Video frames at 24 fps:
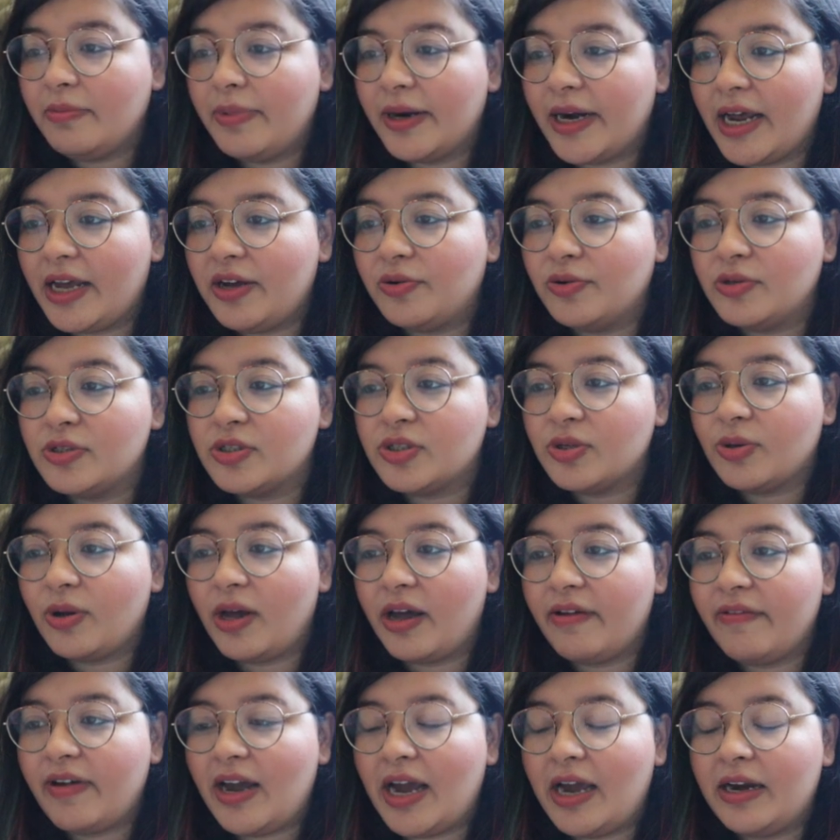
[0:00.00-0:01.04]
but I also
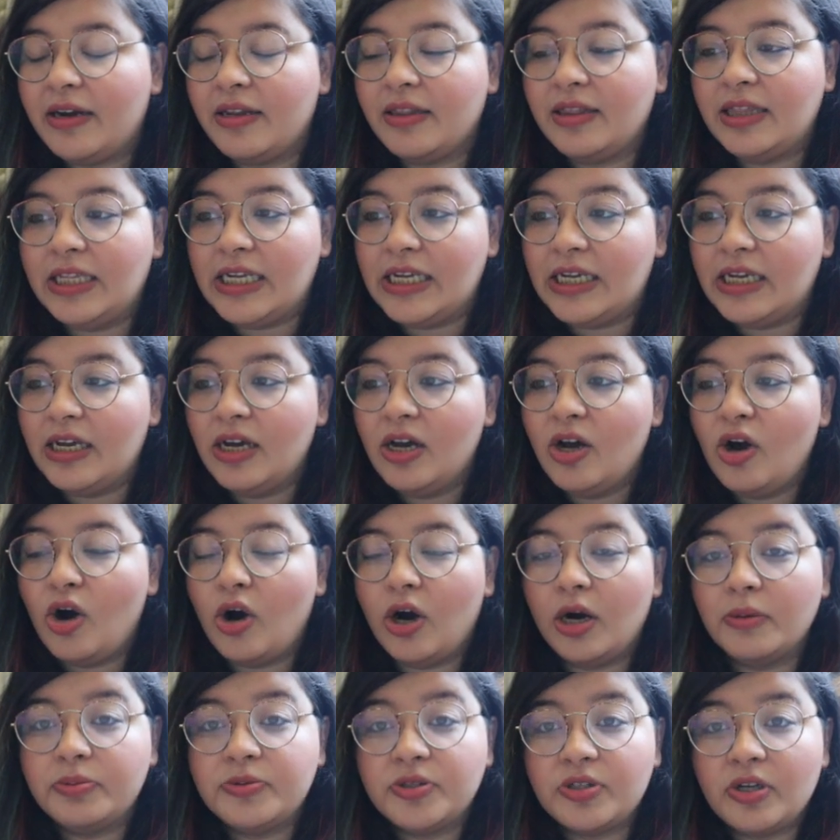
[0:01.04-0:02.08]
have added the
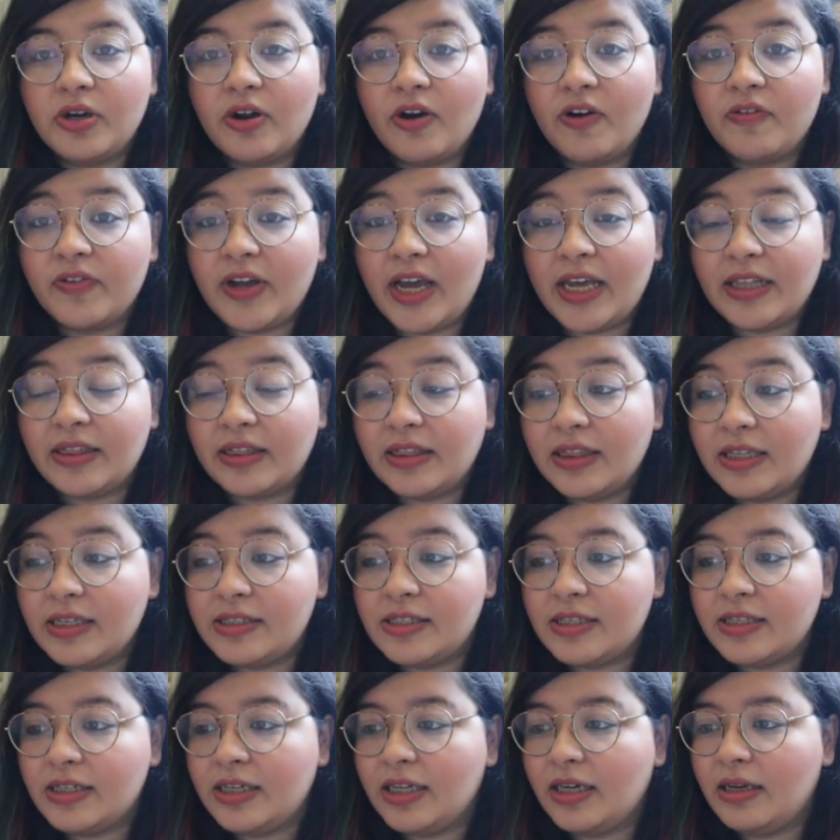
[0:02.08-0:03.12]
option of
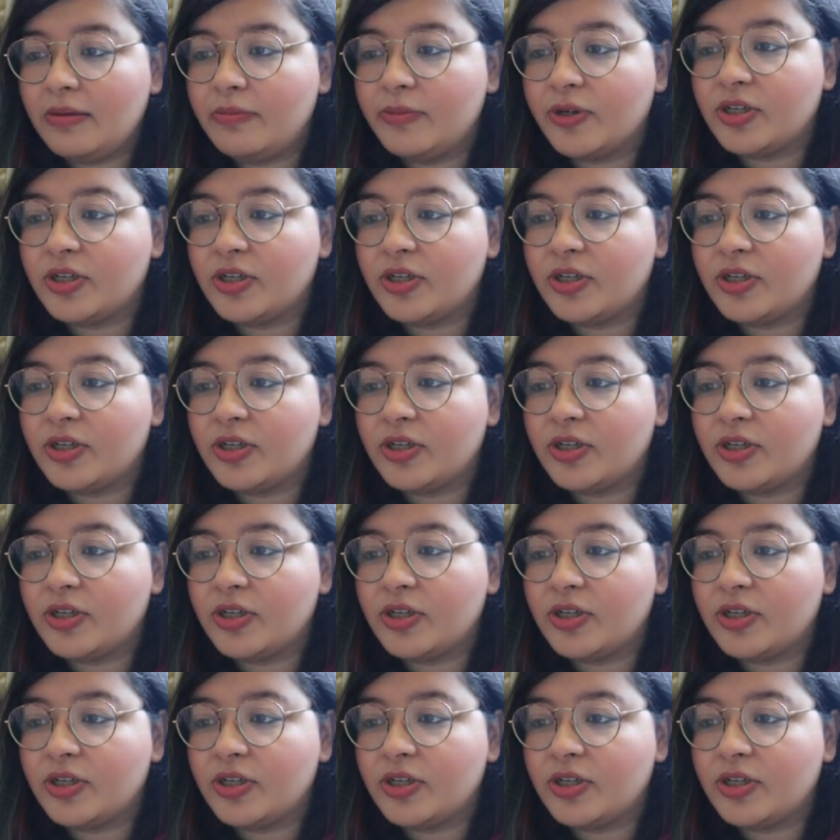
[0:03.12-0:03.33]
ethnicity,